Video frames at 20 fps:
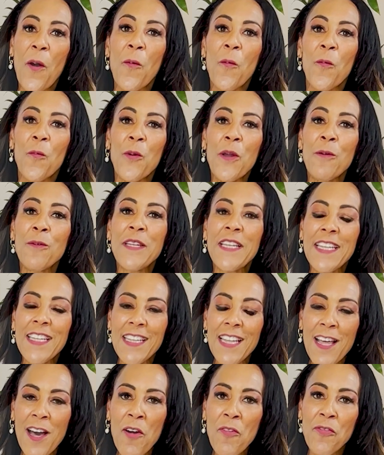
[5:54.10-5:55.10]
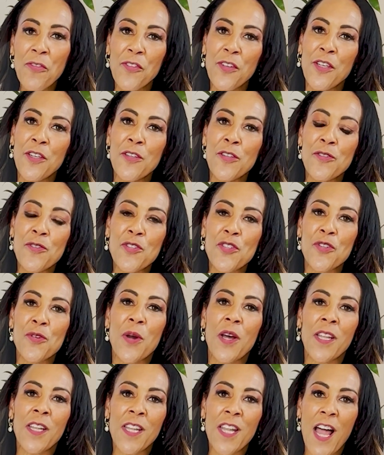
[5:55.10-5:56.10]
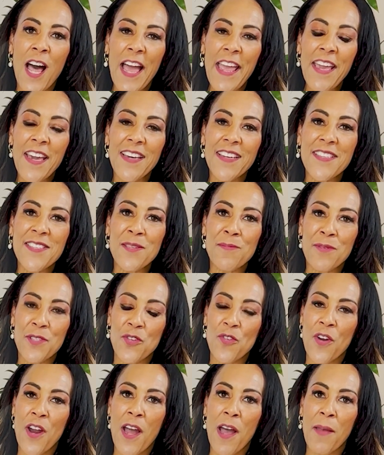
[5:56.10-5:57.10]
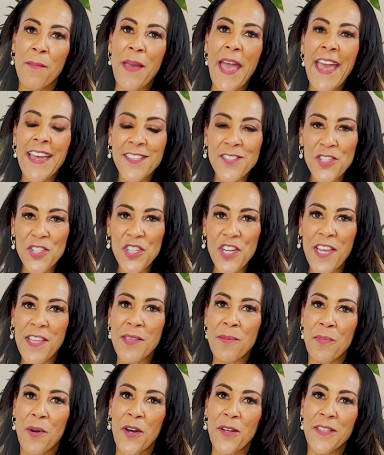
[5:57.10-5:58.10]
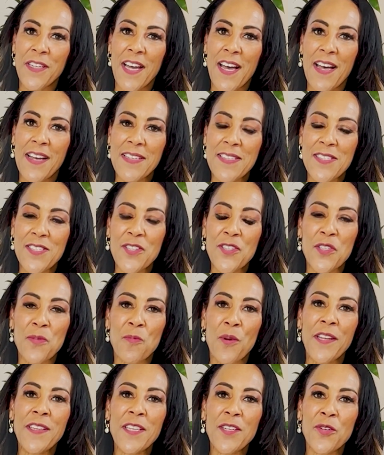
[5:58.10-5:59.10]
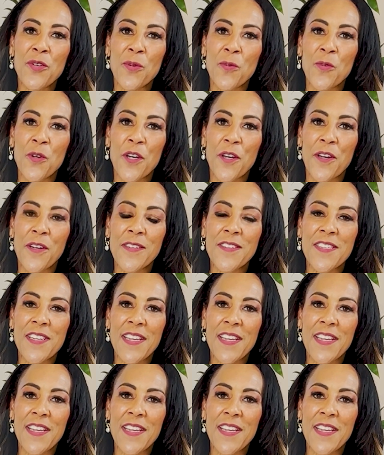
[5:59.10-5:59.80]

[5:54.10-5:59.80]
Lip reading: We would love for you to like, subscribe, and share the podcast to spread the good word.